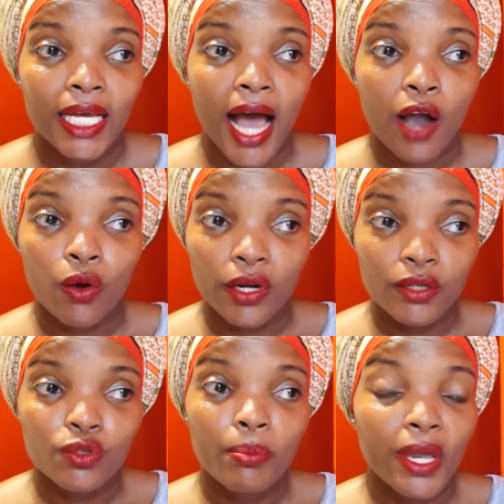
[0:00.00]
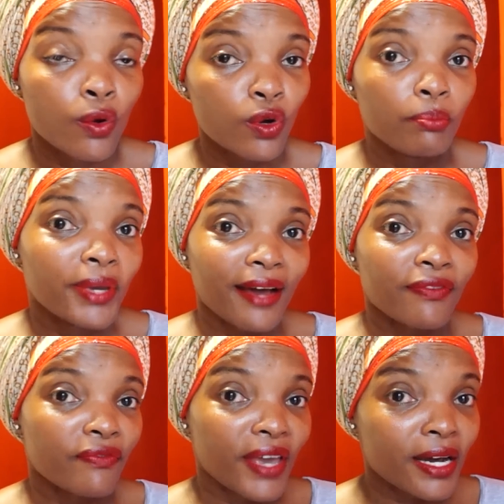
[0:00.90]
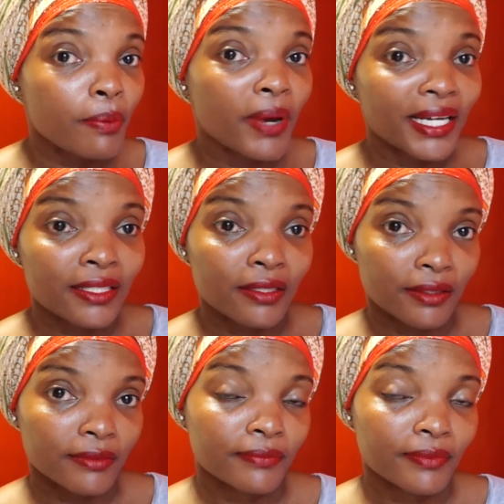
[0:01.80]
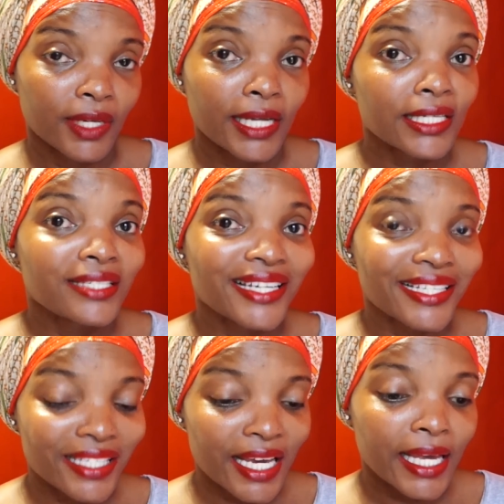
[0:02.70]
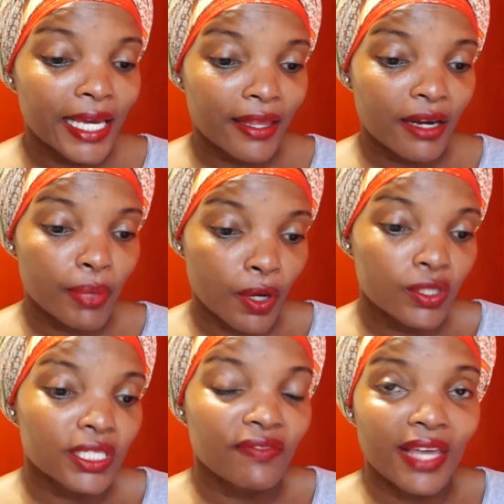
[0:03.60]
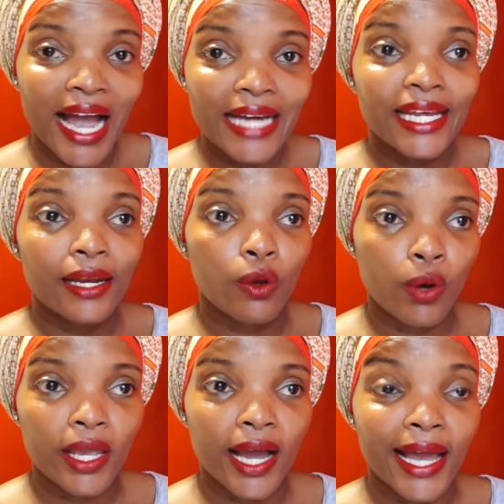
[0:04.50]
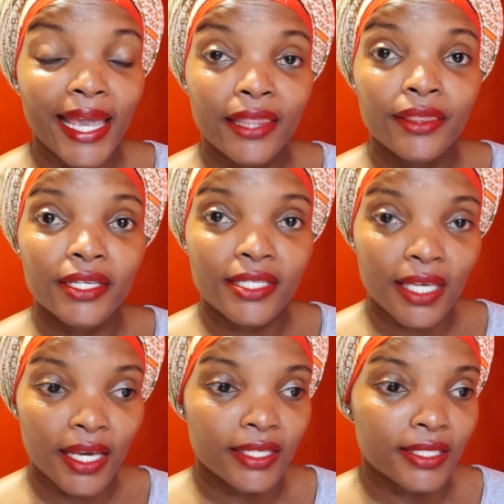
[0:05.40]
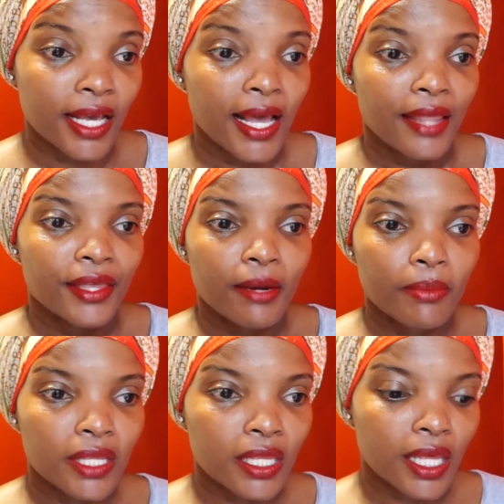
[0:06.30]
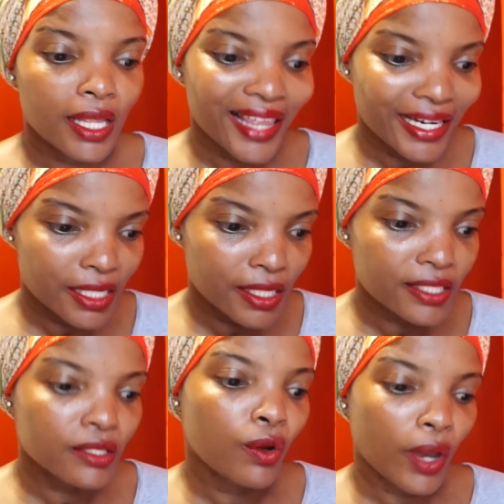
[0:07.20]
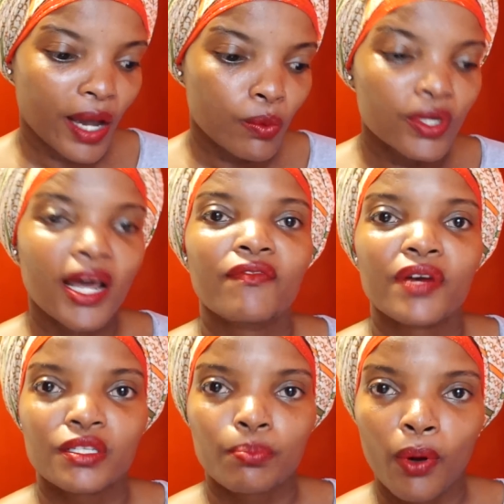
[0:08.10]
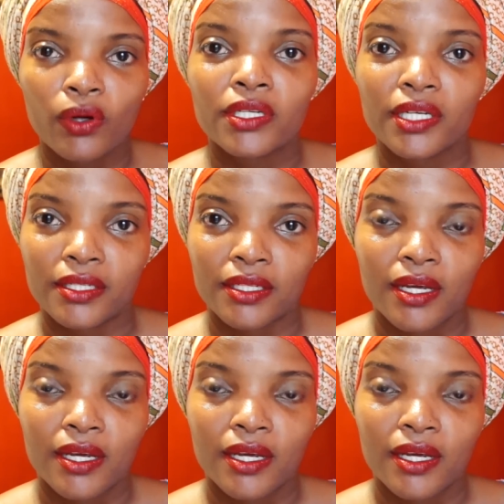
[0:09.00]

according to me, could be a fake person. Let us just say like that because if they had a lawyer in this case, then I'm thinking that this lawyer would have responded